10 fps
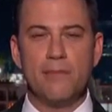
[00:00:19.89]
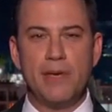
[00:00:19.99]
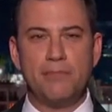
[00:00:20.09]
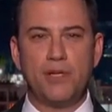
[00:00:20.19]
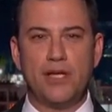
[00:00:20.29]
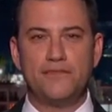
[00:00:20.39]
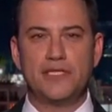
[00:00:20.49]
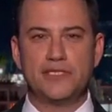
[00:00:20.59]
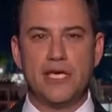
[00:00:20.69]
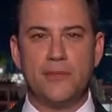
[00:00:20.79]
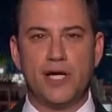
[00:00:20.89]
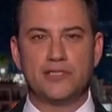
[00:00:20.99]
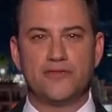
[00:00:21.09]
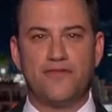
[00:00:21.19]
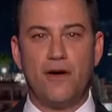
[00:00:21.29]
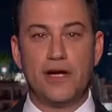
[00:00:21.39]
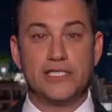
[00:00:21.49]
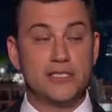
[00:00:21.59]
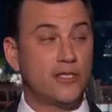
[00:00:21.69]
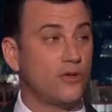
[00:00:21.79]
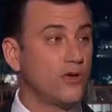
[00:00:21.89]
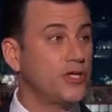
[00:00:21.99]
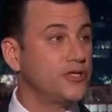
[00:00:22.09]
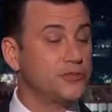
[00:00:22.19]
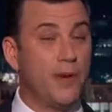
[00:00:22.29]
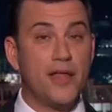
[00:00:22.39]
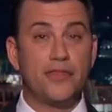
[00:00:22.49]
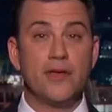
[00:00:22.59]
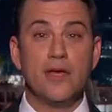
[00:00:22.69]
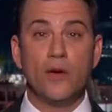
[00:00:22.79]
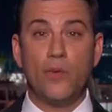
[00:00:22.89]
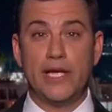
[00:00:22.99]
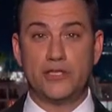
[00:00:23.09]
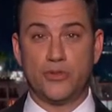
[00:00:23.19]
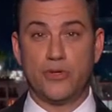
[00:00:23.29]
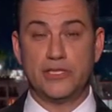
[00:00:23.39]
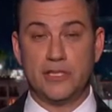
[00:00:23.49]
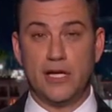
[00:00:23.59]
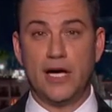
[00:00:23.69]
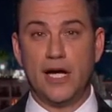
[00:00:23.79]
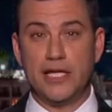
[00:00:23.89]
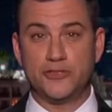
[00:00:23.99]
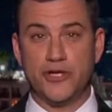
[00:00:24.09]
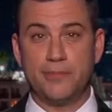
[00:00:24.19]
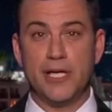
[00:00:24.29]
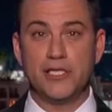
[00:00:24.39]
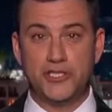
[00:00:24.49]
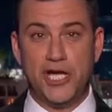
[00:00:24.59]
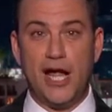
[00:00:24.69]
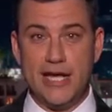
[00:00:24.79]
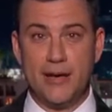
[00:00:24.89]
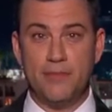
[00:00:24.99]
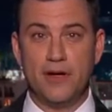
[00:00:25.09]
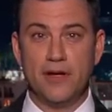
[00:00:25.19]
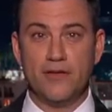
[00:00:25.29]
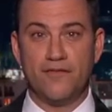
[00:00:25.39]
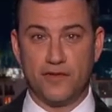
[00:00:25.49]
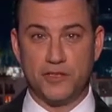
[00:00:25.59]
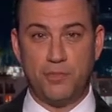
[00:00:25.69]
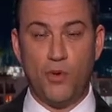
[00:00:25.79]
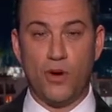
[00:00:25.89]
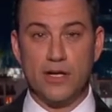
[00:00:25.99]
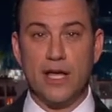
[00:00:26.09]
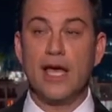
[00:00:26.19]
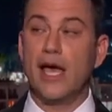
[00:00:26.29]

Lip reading: People loved to see him on safaris until earlier this month when a tourist on a hunting trip shot him for sport.